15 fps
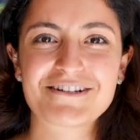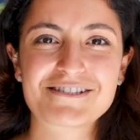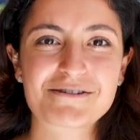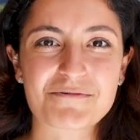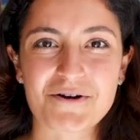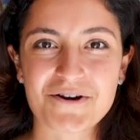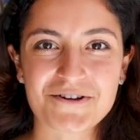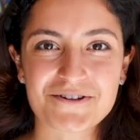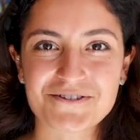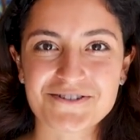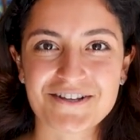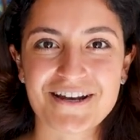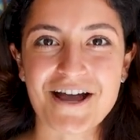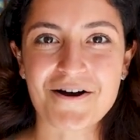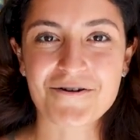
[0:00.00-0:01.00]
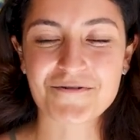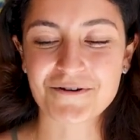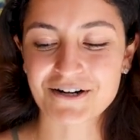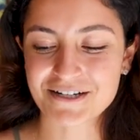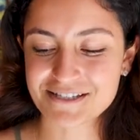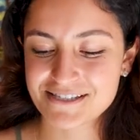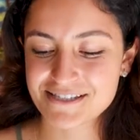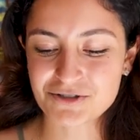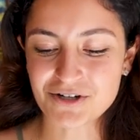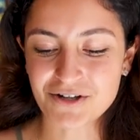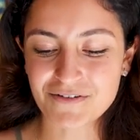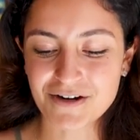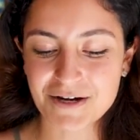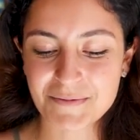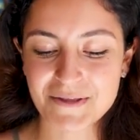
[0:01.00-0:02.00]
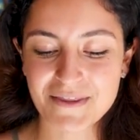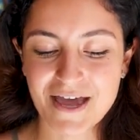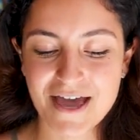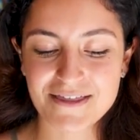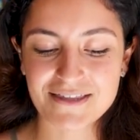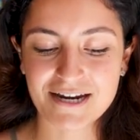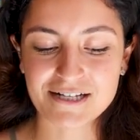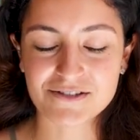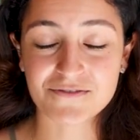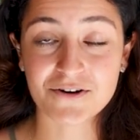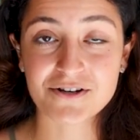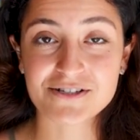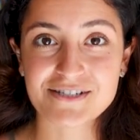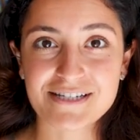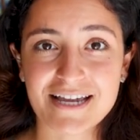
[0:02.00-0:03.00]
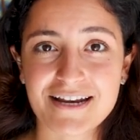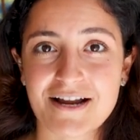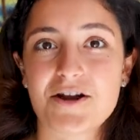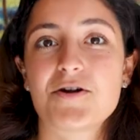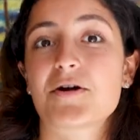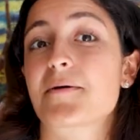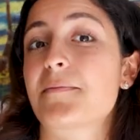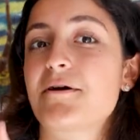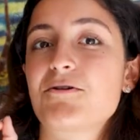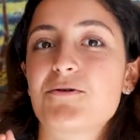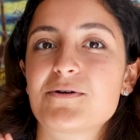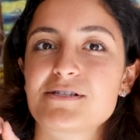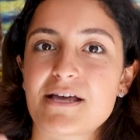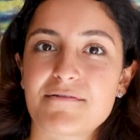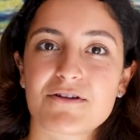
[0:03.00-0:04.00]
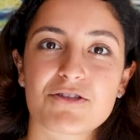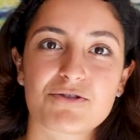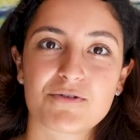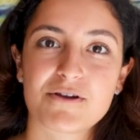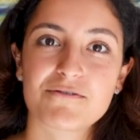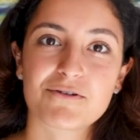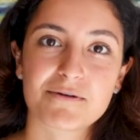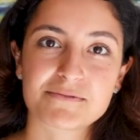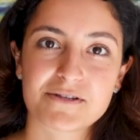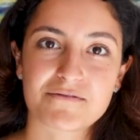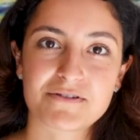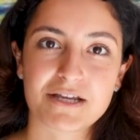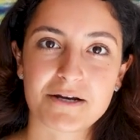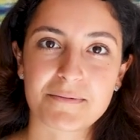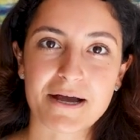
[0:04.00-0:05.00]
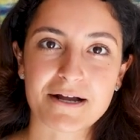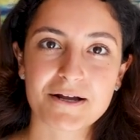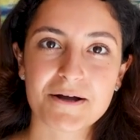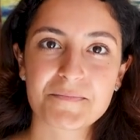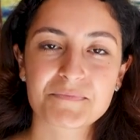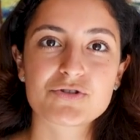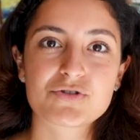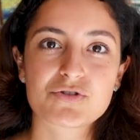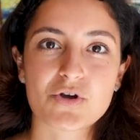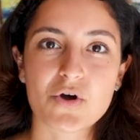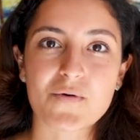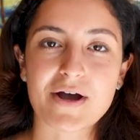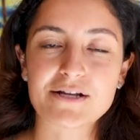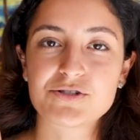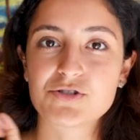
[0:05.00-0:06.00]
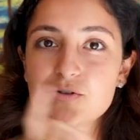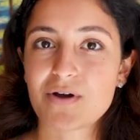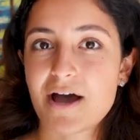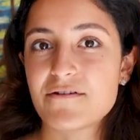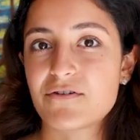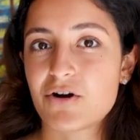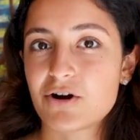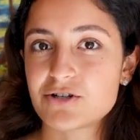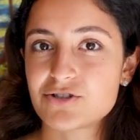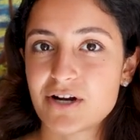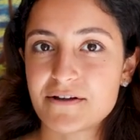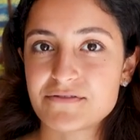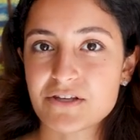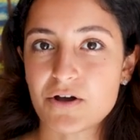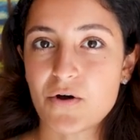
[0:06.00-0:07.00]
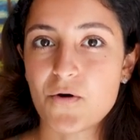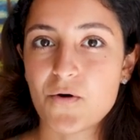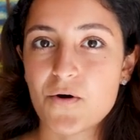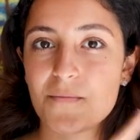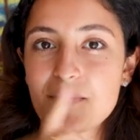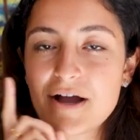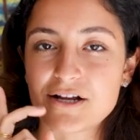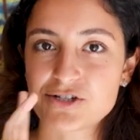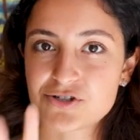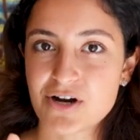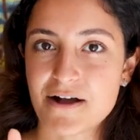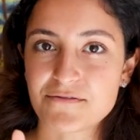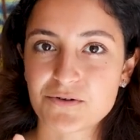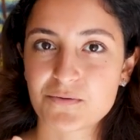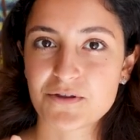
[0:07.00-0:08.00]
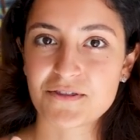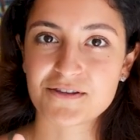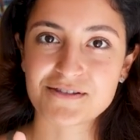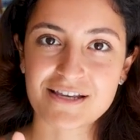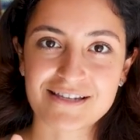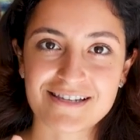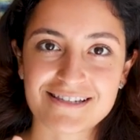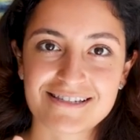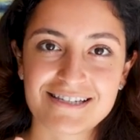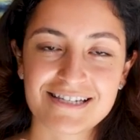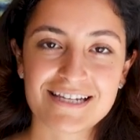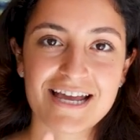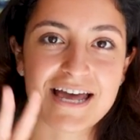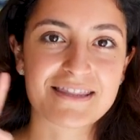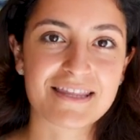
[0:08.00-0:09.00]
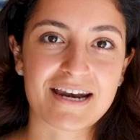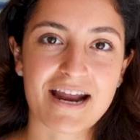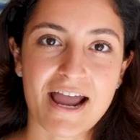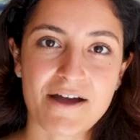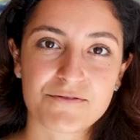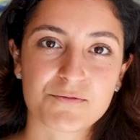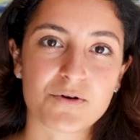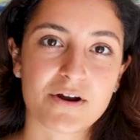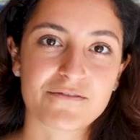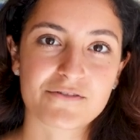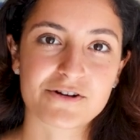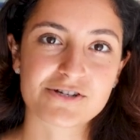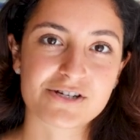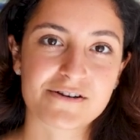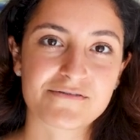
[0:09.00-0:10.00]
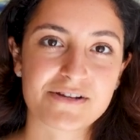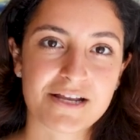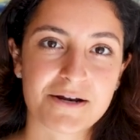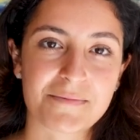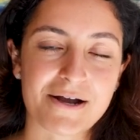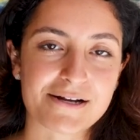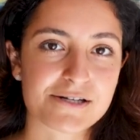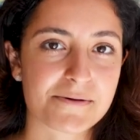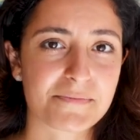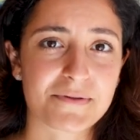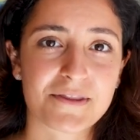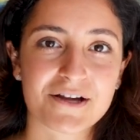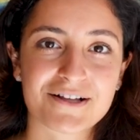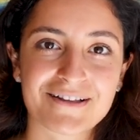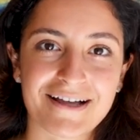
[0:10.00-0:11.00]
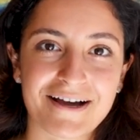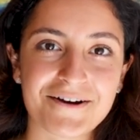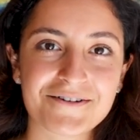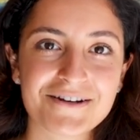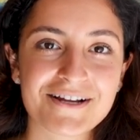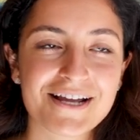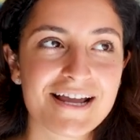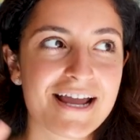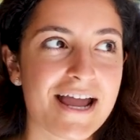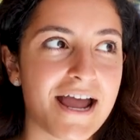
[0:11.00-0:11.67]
Read some articles on how it works. Strongly recommend that. And then as far as data, I recommend always having three forms of data backup. So I do have hard drives at home. I travel with this SSD, and then I have one version of data backed up in the cloud.